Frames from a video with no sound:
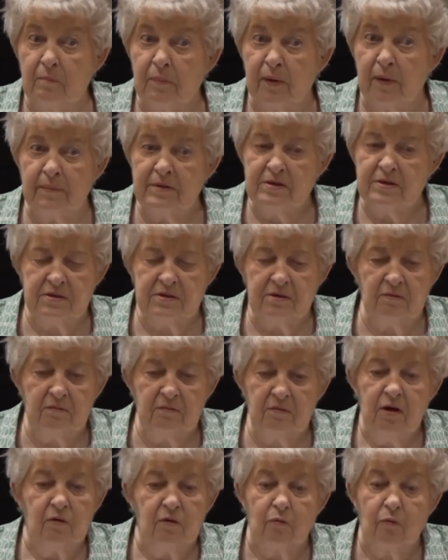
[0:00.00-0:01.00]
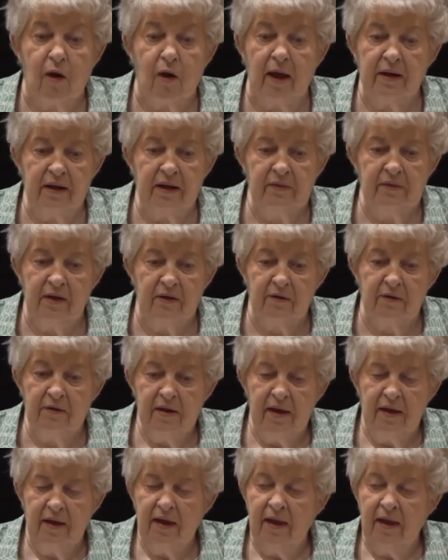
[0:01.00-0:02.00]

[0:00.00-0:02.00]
They're probably still rotting there.